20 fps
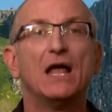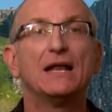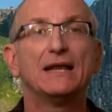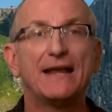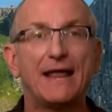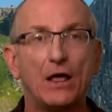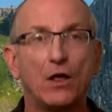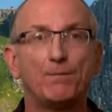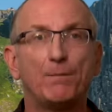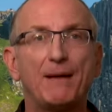
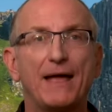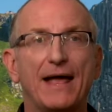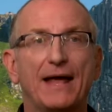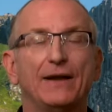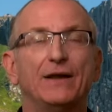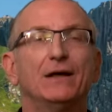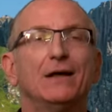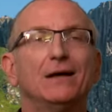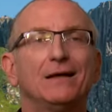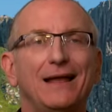nail
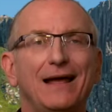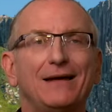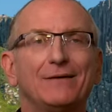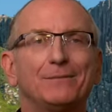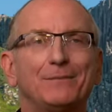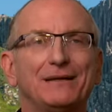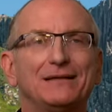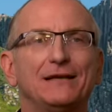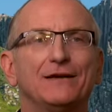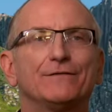bed. That
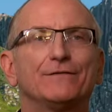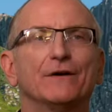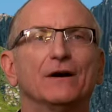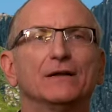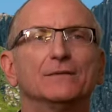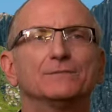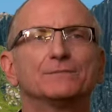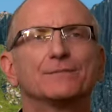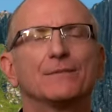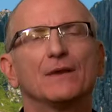would be different.